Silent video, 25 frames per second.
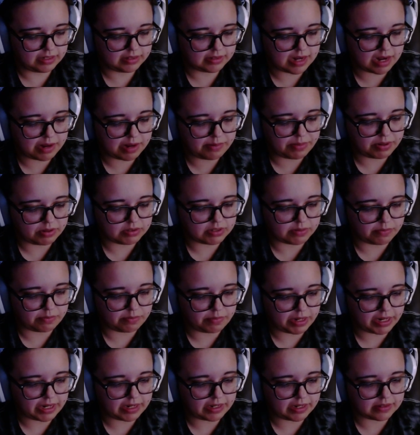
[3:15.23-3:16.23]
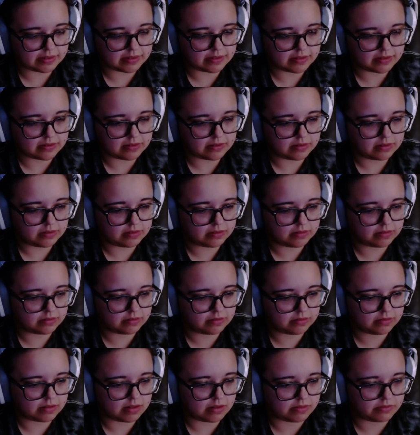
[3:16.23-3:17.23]
Timeouts and bans.
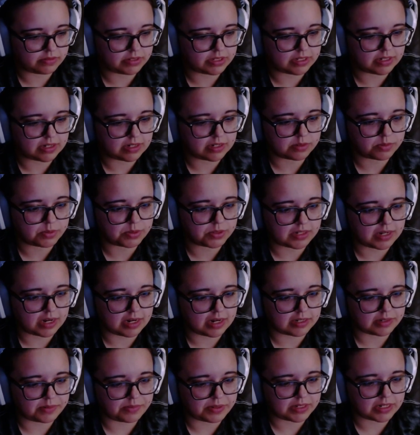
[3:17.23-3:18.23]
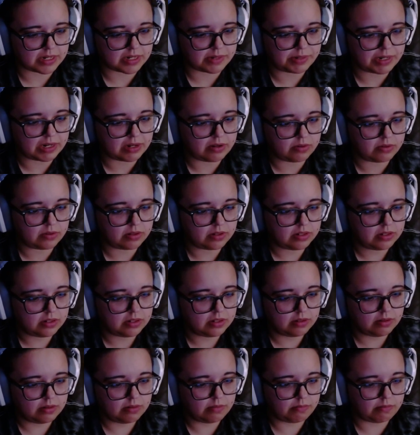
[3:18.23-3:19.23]
Obviously, this person has been timed out.
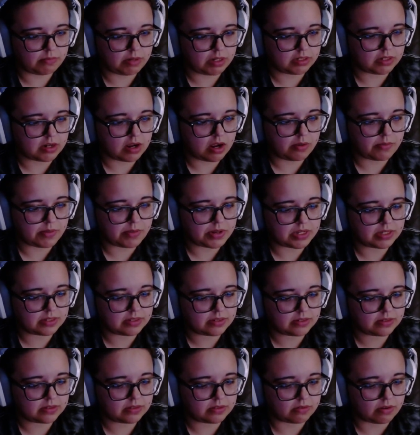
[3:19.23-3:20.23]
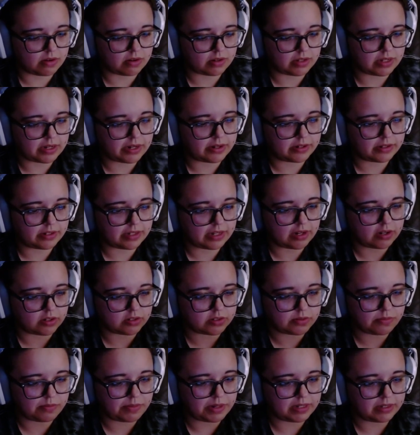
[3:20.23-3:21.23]
Mod comments, they're all there. They
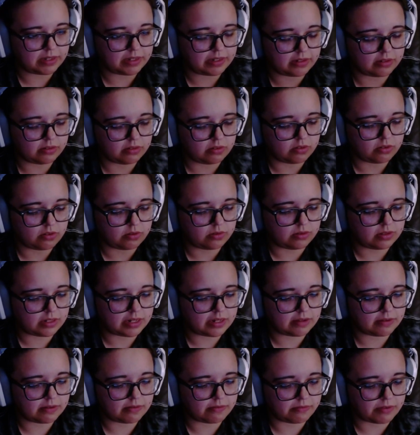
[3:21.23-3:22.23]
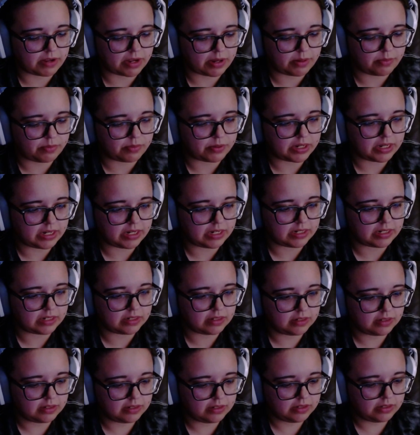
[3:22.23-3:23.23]
also make like a little like
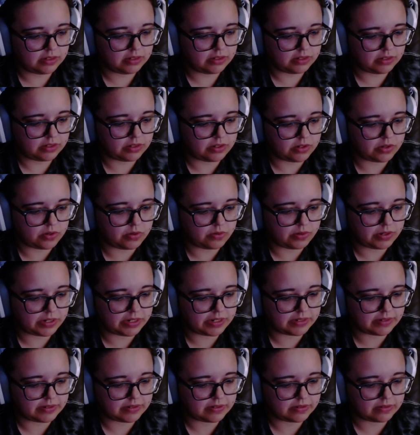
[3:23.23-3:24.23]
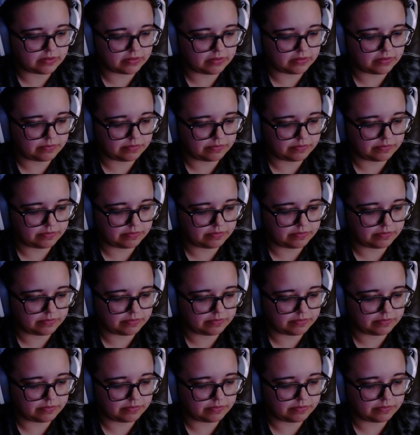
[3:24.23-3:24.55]
vibratey noise.